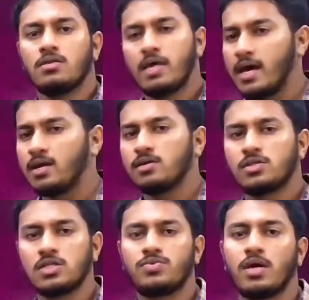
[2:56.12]

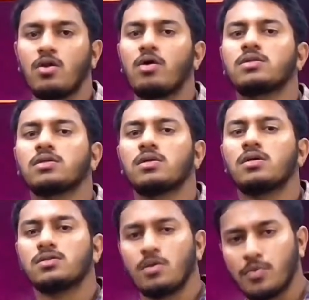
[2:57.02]
since we are not
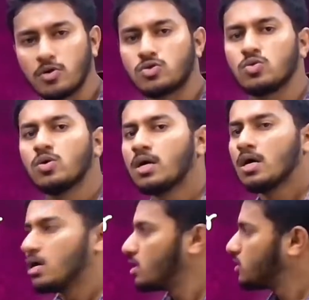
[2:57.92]
supposed to
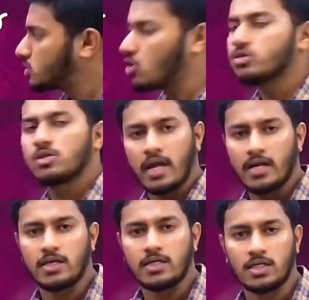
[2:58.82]
disclose our
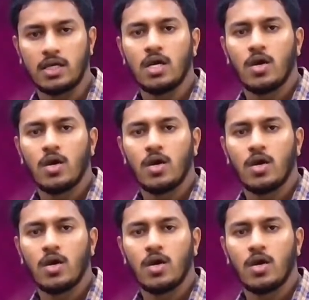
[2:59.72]
identity,